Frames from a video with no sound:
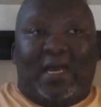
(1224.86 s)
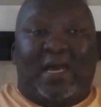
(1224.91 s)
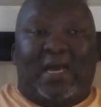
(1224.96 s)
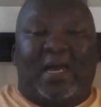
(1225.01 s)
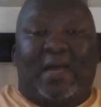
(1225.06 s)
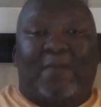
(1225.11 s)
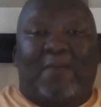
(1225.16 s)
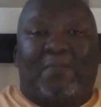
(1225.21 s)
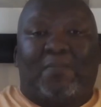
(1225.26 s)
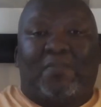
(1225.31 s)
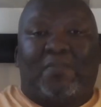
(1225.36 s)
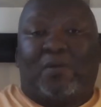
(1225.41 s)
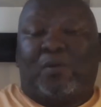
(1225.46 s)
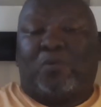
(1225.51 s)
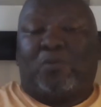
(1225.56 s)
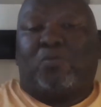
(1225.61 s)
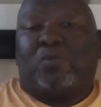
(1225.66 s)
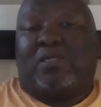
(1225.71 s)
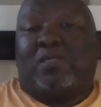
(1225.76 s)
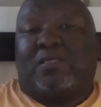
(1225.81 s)
They
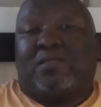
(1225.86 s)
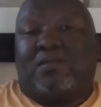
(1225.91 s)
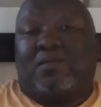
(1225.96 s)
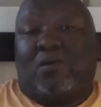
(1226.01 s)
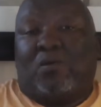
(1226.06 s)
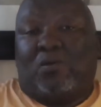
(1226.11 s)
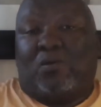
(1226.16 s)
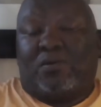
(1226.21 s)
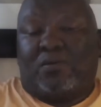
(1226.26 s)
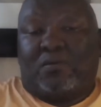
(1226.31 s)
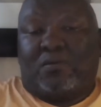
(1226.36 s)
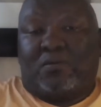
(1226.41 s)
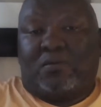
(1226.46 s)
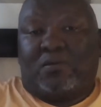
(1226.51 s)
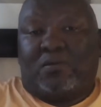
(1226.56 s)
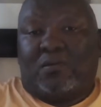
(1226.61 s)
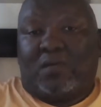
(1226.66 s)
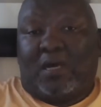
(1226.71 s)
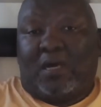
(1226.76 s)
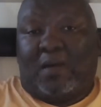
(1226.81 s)
were written on
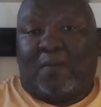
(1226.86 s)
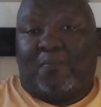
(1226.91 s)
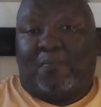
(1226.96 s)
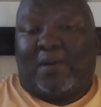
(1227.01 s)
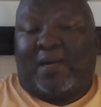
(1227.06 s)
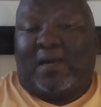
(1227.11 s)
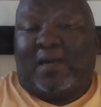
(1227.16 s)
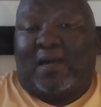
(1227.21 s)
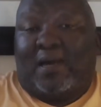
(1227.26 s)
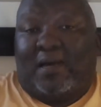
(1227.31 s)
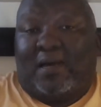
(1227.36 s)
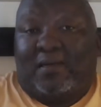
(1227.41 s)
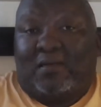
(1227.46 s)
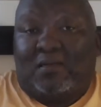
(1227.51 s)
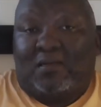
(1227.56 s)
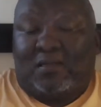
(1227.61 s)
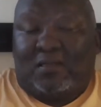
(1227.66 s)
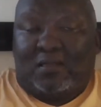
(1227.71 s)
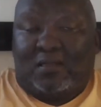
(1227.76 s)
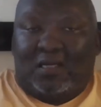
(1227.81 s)
by
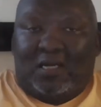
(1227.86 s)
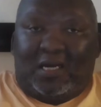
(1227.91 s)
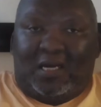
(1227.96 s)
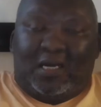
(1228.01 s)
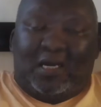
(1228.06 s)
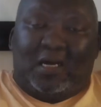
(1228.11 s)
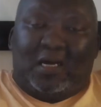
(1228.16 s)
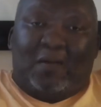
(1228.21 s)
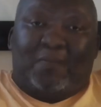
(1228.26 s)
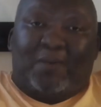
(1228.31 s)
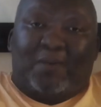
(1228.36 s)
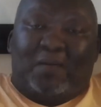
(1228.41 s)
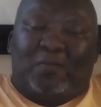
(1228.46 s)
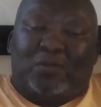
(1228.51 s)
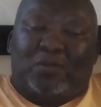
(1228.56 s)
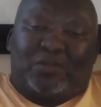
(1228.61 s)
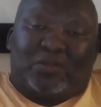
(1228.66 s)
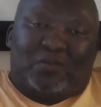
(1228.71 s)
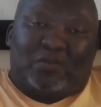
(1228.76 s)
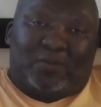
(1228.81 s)
hand, by
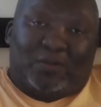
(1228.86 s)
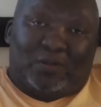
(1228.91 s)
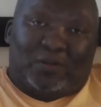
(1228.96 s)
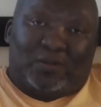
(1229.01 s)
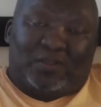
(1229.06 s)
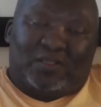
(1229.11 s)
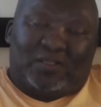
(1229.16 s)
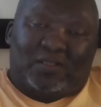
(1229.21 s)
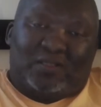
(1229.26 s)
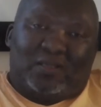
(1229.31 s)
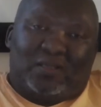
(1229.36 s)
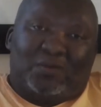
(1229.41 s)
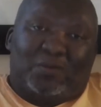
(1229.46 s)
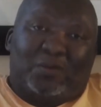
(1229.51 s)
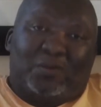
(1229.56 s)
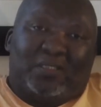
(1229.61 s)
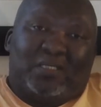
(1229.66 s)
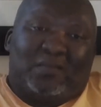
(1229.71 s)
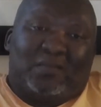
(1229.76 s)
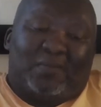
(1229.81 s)
most composers. They were
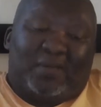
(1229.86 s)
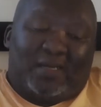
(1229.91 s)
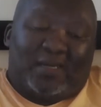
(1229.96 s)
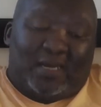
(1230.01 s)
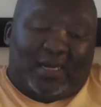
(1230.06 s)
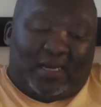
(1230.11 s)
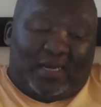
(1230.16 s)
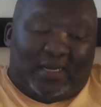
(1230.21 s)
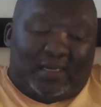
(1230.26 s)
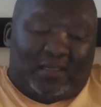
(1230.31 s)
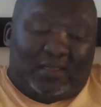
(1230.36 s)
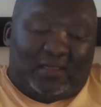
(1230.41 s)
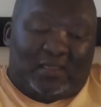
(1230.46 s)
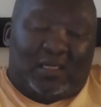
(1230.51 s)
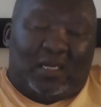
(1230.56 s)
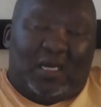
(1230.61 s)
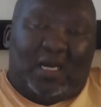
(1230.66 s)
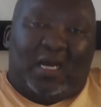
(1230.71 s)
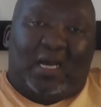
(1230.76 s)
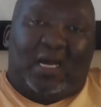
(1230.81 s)
written by hand,
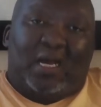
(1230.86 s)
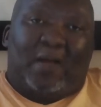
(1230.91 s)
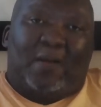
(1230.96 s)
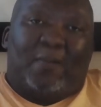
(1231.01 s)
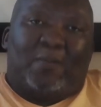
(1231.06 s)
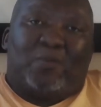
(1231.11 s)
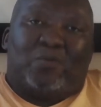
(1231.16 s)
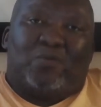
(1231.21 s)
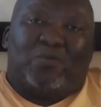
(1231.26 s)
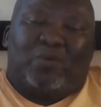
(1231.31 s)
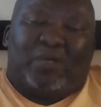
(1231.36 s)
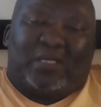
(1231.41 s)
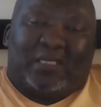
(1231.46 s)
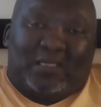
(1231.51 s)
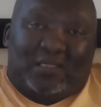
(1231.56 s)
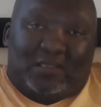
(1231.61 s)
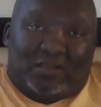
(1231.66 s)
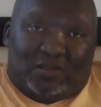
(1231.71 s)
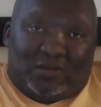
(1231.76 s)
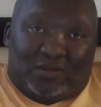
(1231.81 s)

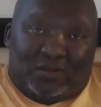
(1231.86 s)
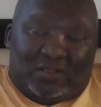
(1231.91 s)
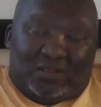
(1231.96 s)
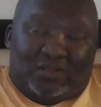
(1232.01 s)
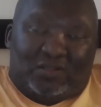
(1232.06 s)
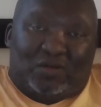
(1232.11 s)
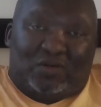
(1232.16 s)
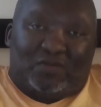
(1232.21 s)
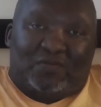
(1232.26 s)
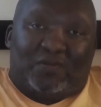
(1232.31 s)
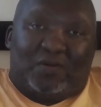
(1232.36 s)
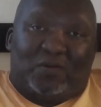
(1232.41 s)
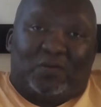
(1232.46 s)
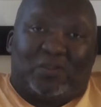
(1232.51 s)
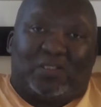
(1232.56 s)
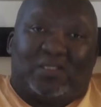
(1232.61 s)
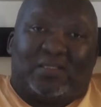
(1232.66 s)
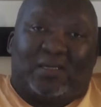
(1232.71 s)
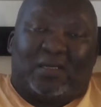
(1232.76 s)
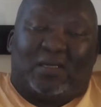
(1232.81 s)
written in tonic solfa,
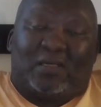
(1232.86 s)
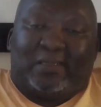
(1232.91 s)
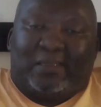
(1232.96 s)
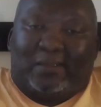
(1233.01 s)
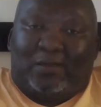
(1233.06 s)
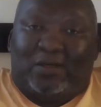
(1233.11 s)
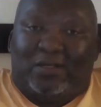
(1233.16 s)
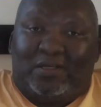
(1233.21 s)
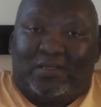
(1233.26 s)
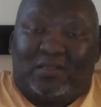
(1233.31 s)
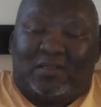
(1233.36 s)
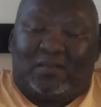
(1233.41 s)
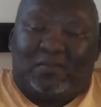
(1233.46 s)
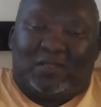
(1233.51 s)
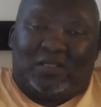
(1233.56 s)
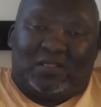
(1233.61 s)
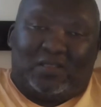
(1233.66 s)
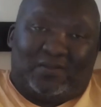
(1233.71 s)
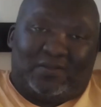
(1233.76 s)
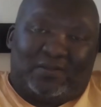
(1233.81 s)
which they had learned in the
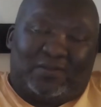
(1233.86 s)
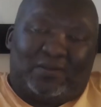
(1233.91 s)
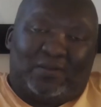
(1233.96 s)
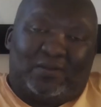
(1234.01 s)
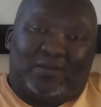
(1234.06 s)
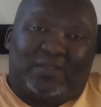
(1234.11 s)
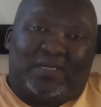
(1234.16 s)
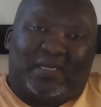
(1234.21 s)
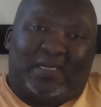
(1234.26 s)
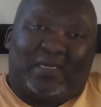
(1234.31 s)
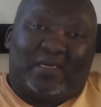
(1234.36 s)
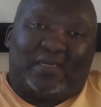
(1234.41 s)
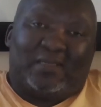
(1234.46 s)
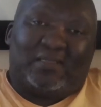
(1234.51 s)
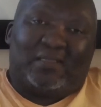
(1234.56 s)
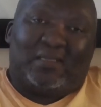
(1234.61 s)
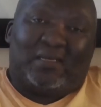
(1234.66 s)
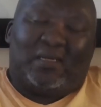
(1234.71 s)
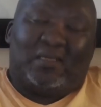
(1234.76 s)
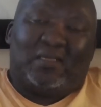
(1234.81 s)
mission schools, like I
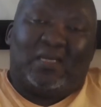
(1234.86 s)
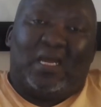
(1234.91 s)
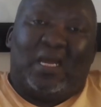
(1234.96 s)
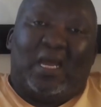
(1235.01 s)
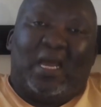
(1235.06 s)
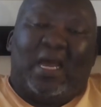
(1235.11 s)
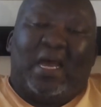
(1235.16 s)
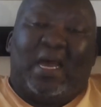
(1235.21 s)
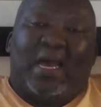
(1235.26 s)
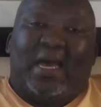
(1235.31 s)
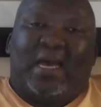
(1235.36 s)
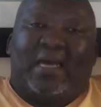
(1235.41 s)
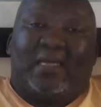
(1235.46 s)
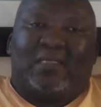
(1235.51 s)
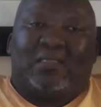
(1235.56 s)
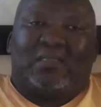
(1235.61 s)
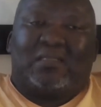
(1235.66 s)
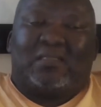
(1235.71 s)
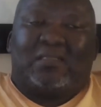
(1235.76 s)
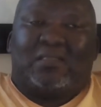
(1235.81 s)
said.
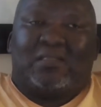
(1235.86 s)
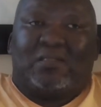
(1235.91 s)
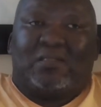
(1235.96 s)
And